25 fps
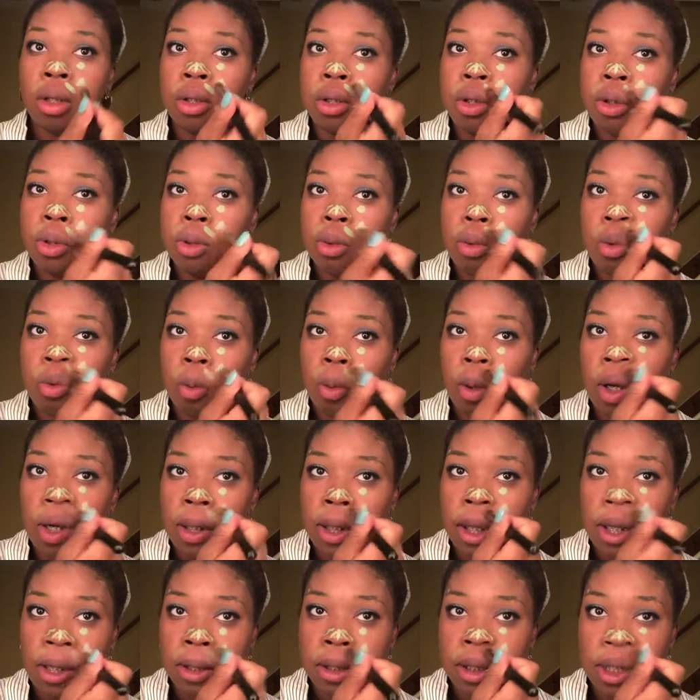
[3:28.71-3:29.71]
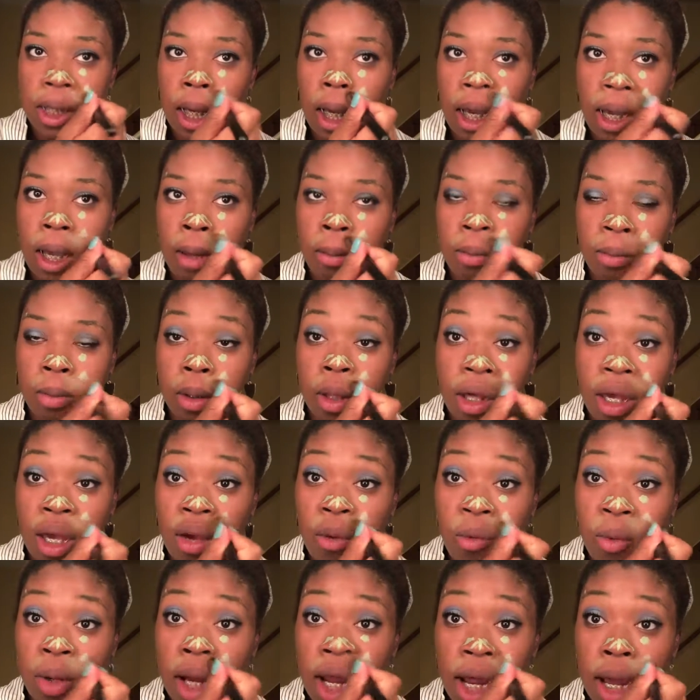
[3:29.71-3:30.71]
do one at a time.
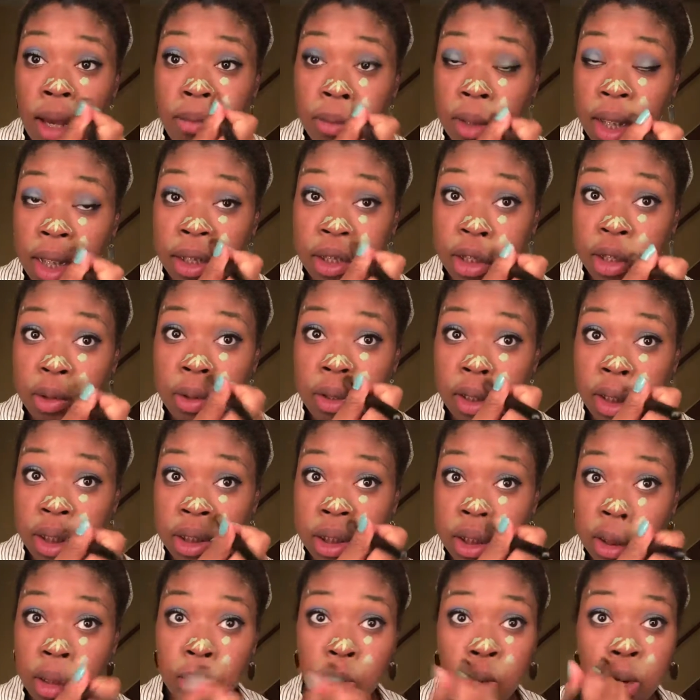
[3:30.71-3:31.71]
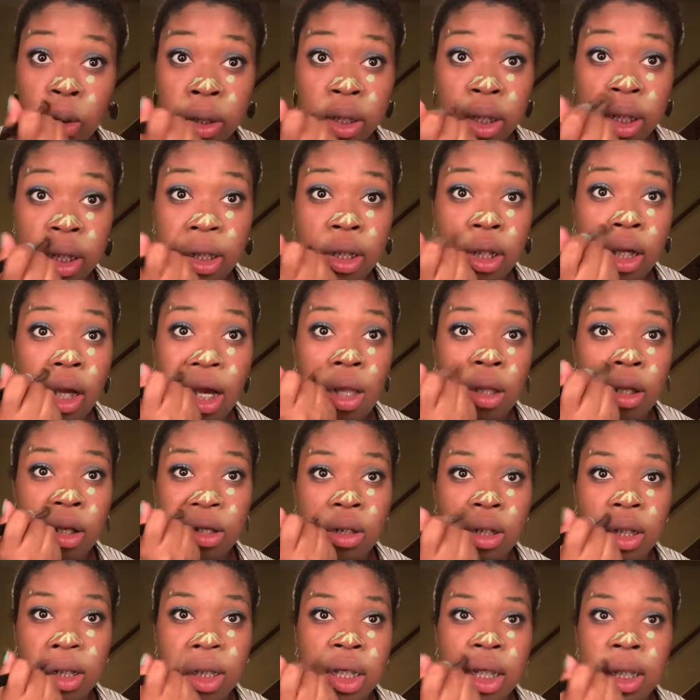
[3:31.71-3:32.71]
When I'm like doing this in the morning and y'all
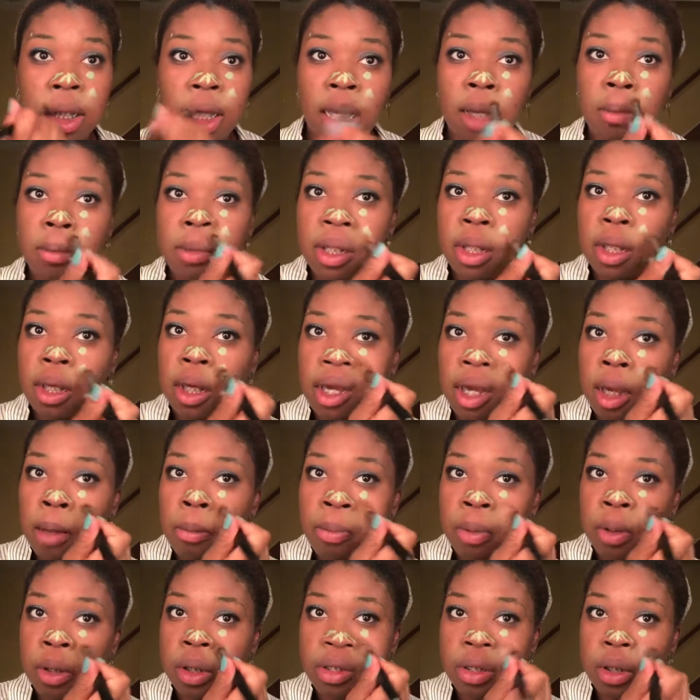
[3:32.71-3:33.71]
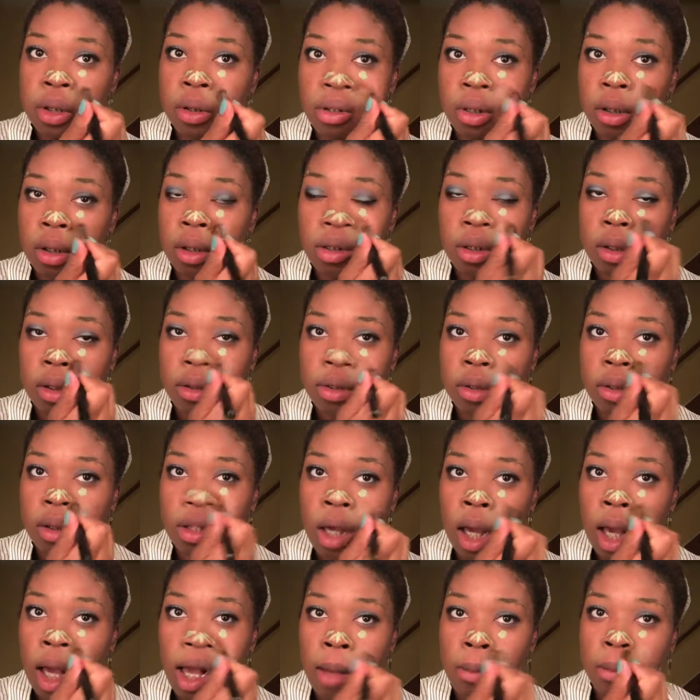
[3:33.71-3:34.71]
aren't looking at me, I put the
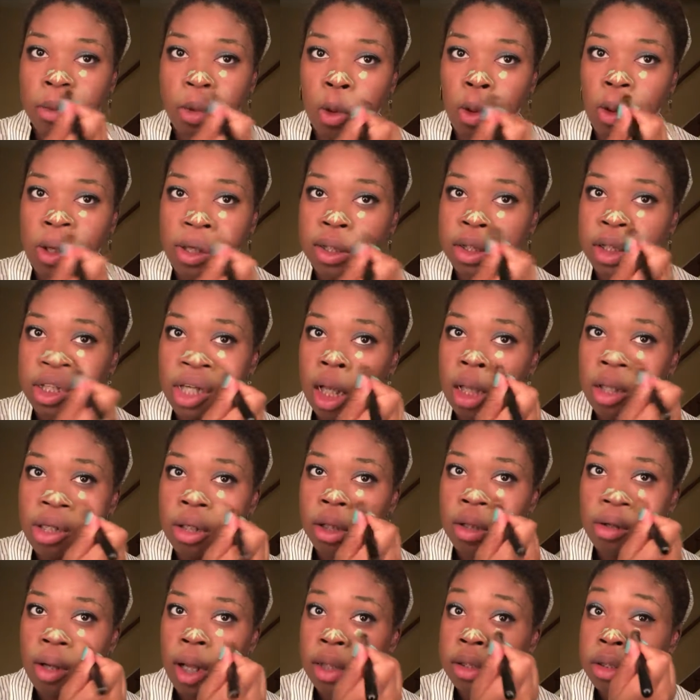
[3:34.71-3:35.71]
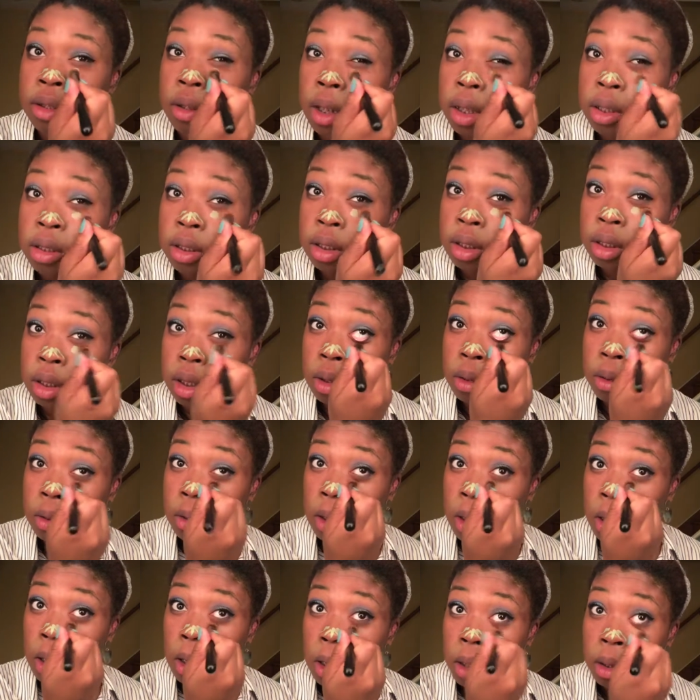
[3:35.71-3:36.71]
orange color corrector on too.
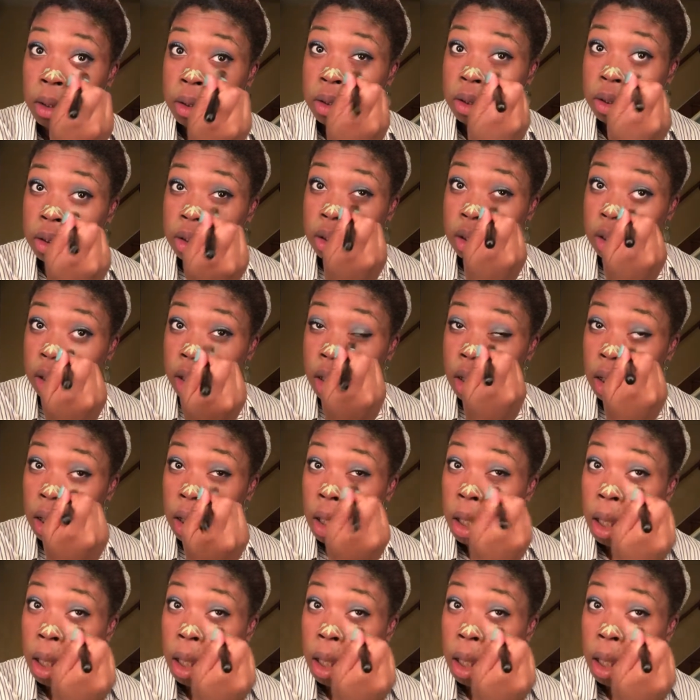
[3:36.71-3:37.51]
Just gonna